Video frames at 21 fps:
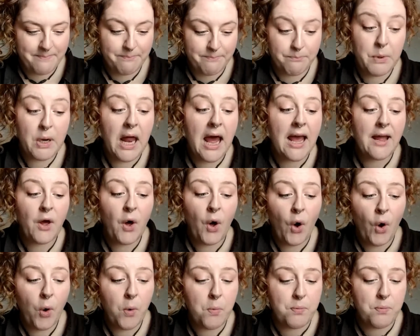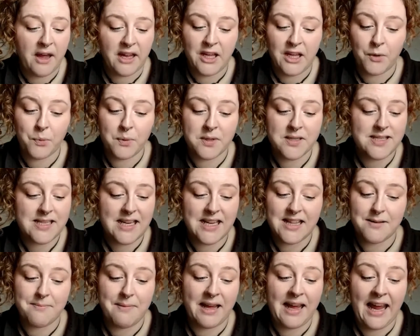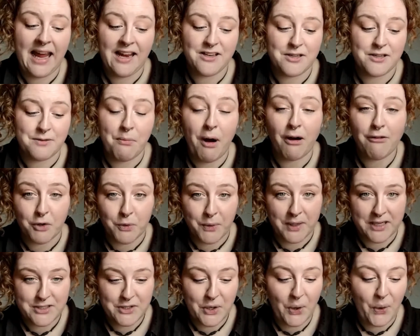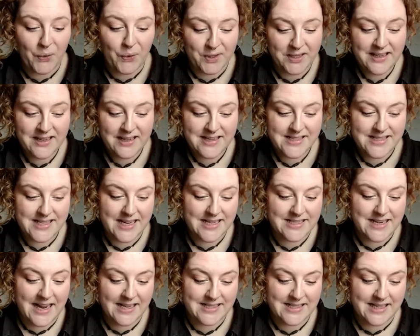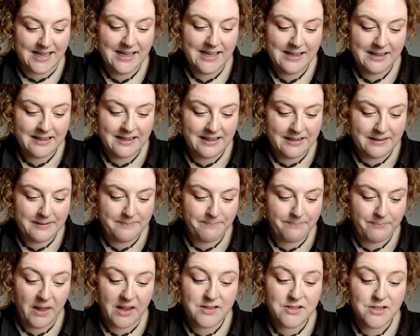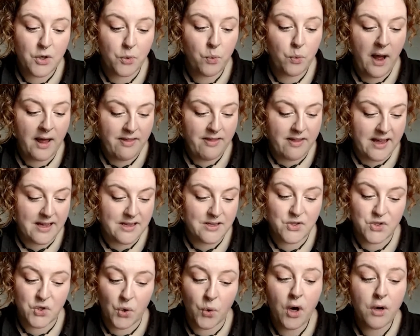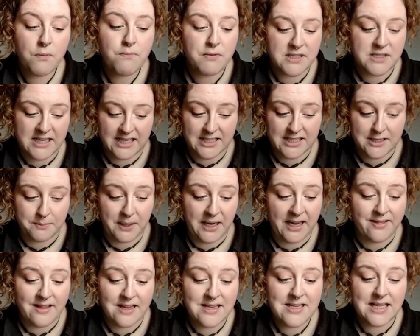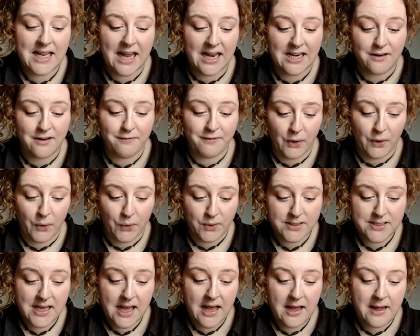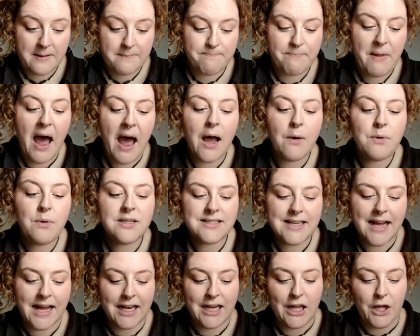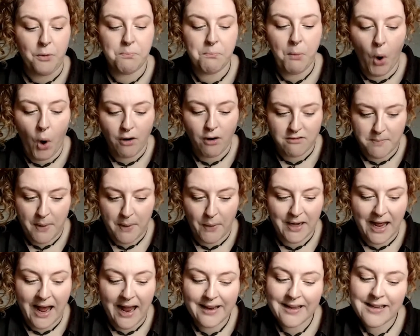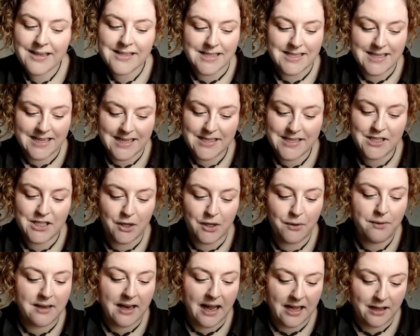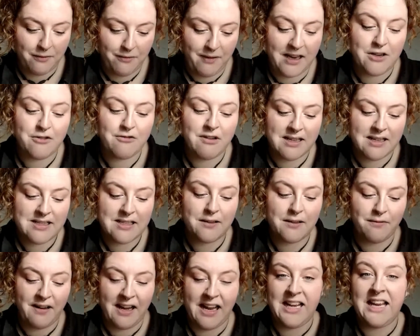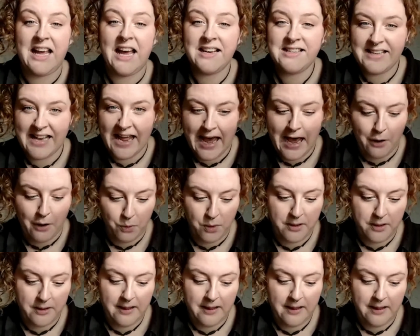but I hope that you will see them again tomorrow at dawn," said Nessie. "As the weather is so unpredictable in this land of yours, I will tell you more about Alex and his new life in Transylvania now,